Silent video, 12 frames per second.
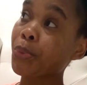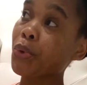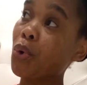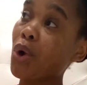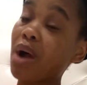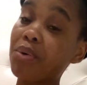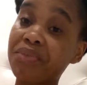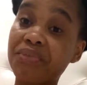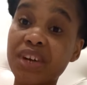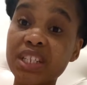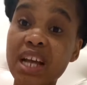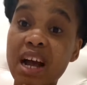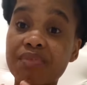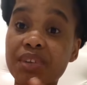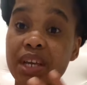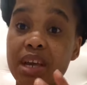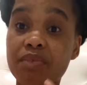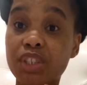or I will first have to
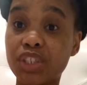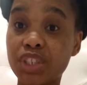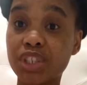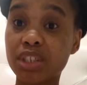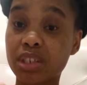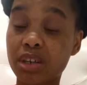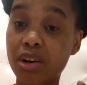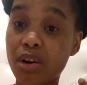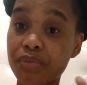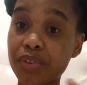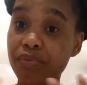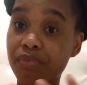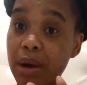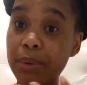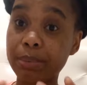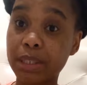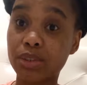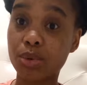give a change of
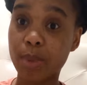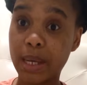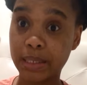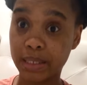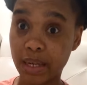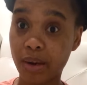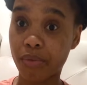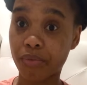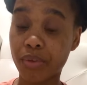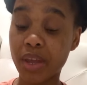environment to myself.